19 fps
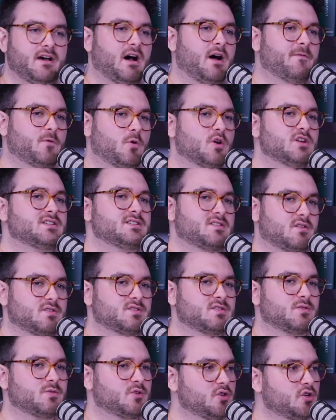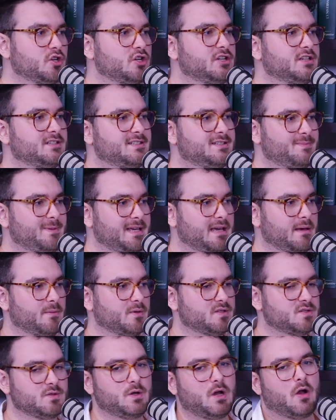Of course, it's also good to be
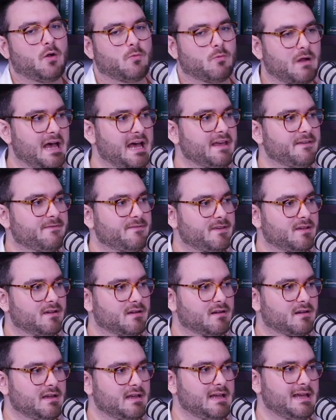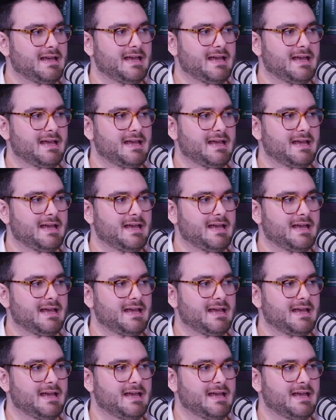able to arrive here